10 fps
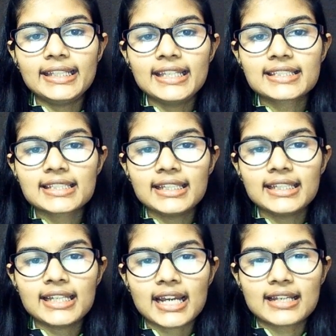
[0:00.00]

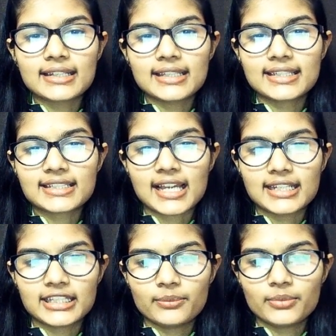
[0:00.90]
easily
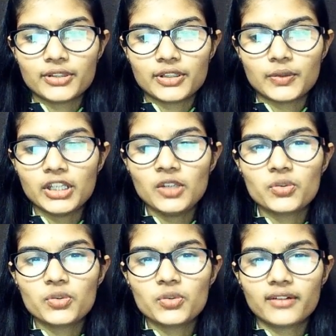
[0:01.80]
understandable.
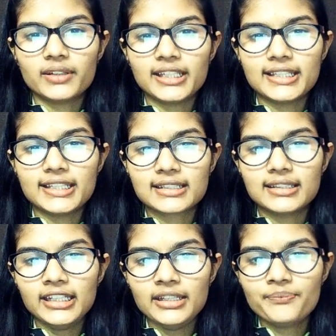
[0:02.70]
Okay, which are
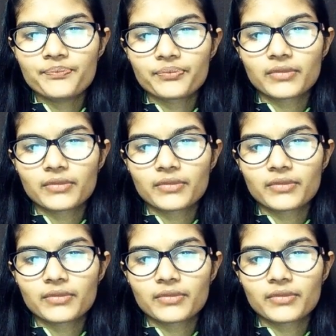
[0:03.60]
easily